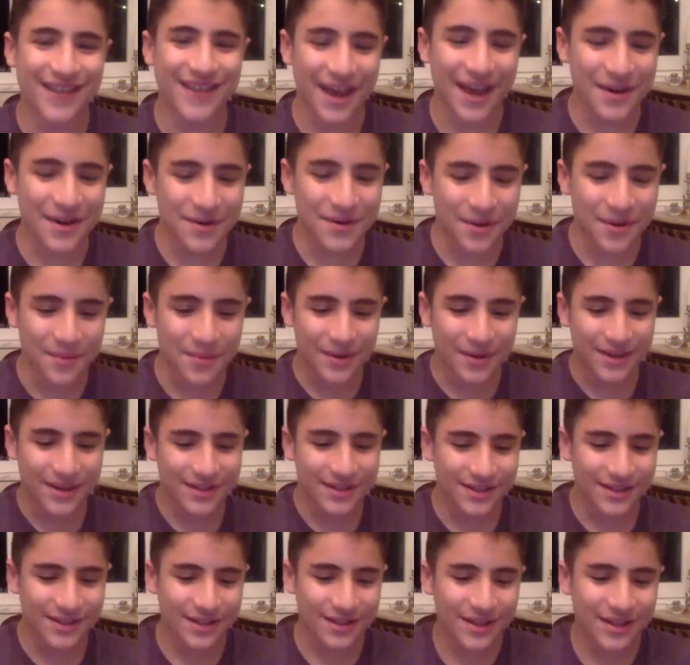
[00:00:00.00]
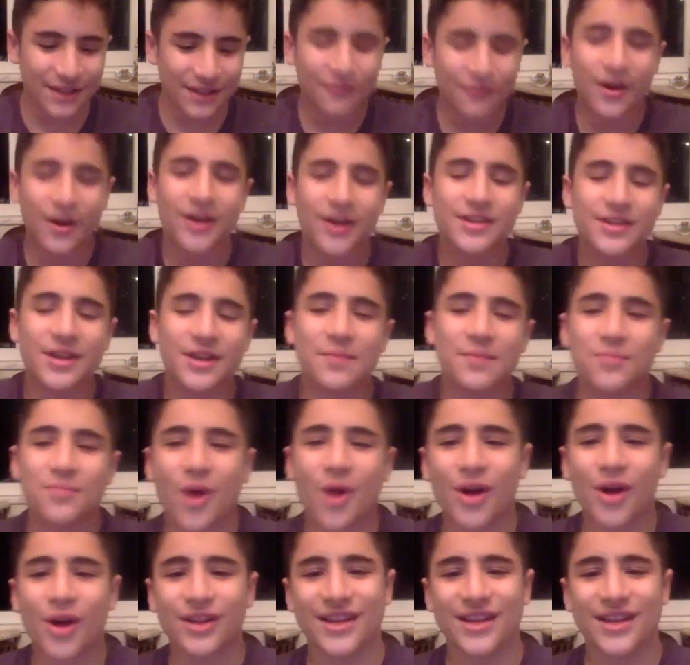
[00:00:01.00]
I don't know because fighters like
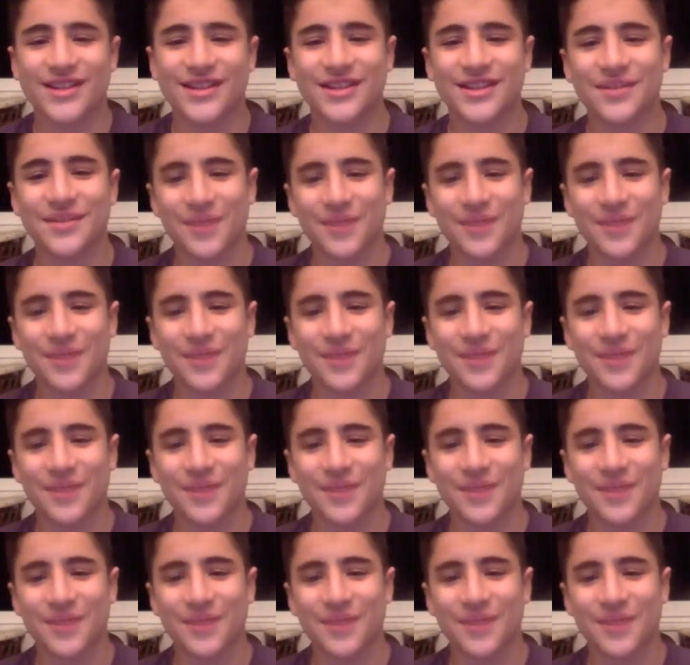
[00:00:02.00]
Brock Lesnar,